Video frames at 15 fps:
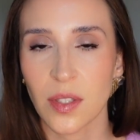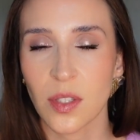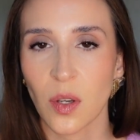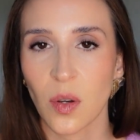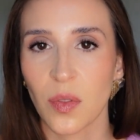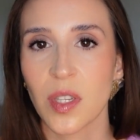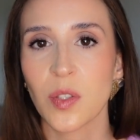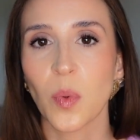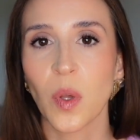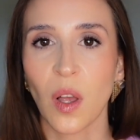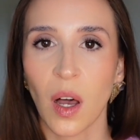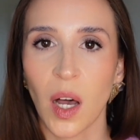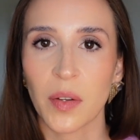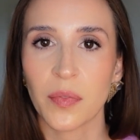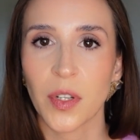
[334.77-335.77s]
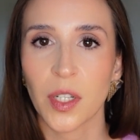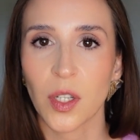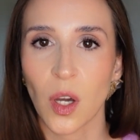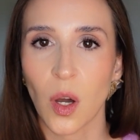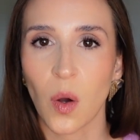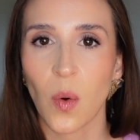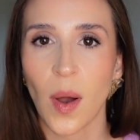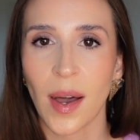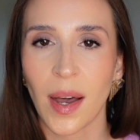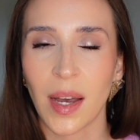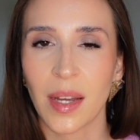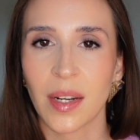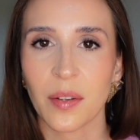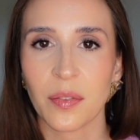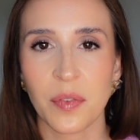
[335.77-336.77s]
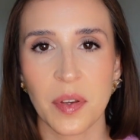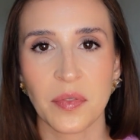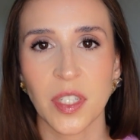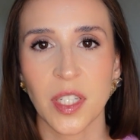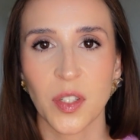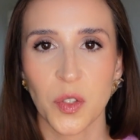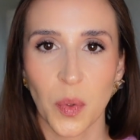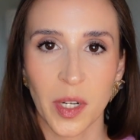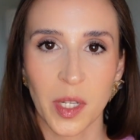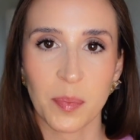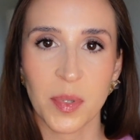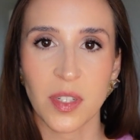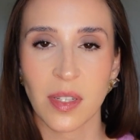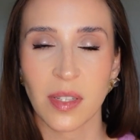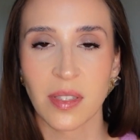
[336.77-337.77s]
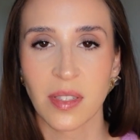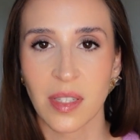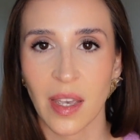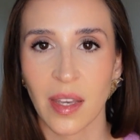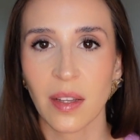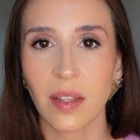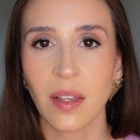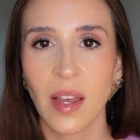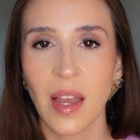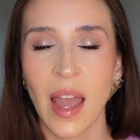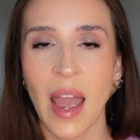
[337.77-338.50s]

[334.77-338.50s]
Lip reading: So this will often go on a 15-20% sale.